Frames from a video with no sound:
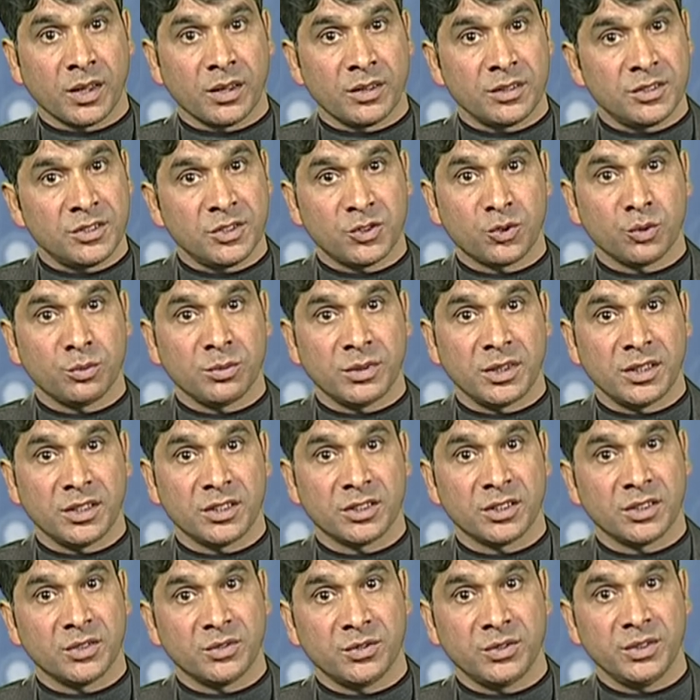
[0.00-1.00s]

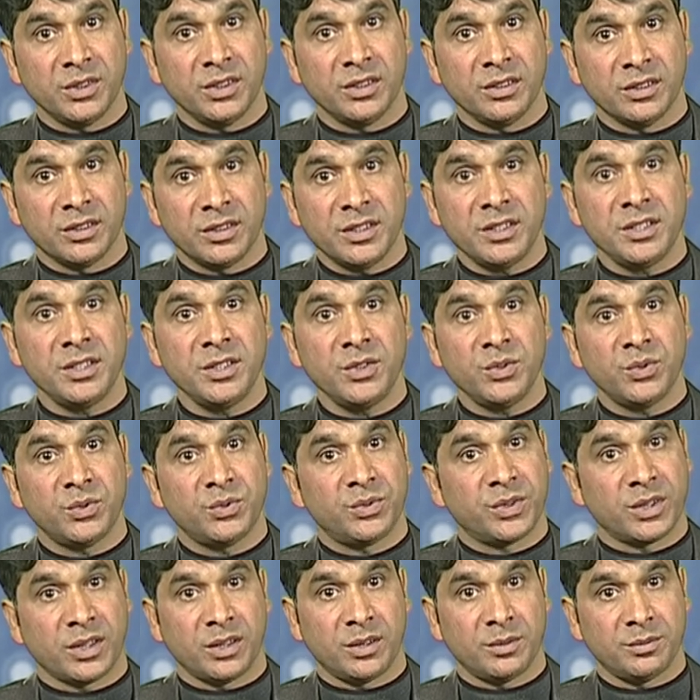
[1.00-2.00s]
stimulation we receive
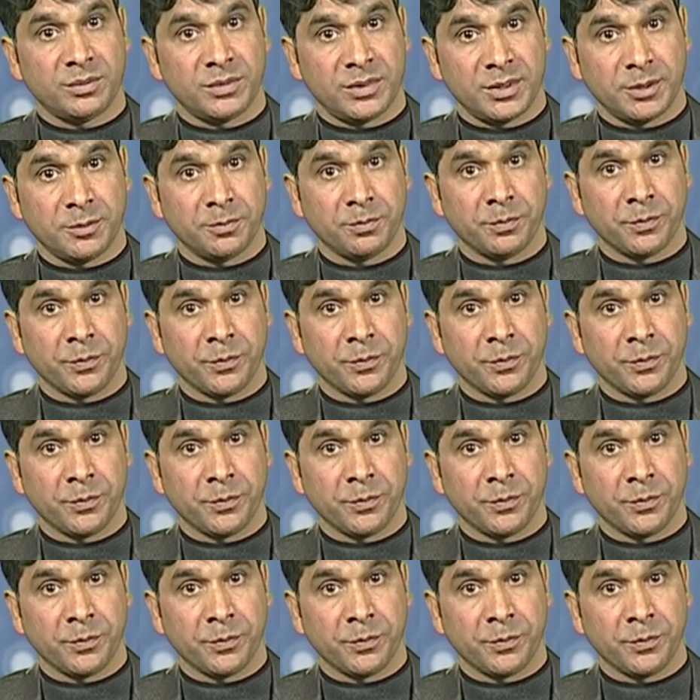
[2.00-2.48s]
from them.